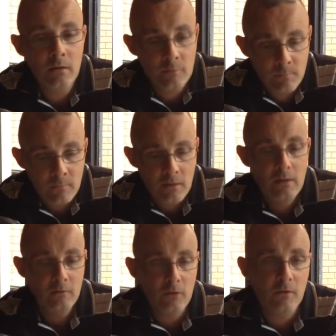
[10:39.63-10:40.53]
It's
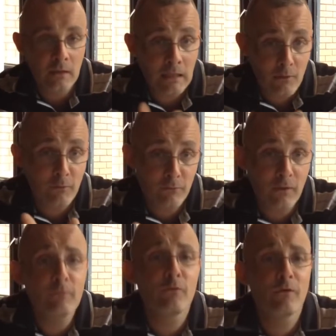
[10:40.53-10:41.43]
just to
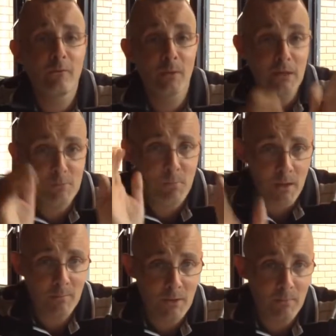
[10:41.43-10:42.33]
clarify for everyone, it's
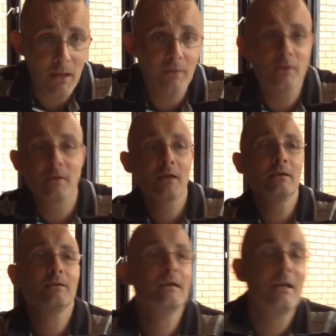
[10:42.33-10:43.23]
Pepsi Max, okay?
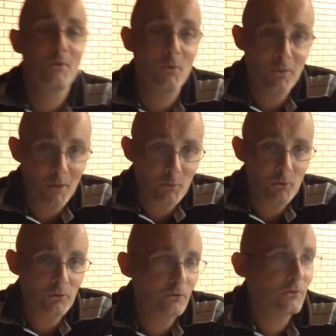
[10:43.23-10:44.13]
It's got no
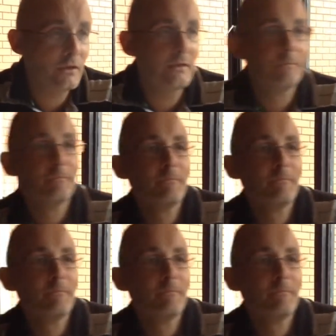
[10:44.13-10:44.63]
sugar in it.